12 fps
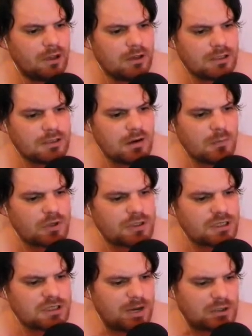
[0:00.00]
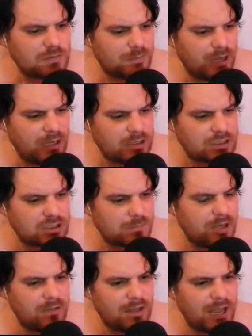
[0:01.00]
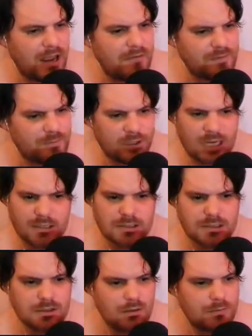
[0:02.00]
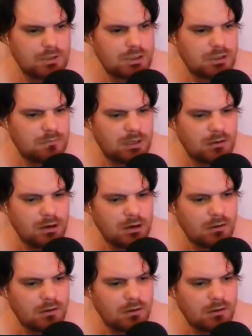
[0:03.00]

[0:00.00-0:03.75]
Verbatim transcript: So it wasn't a special bit. It's just a bit that everybody has to do, I'm assuming.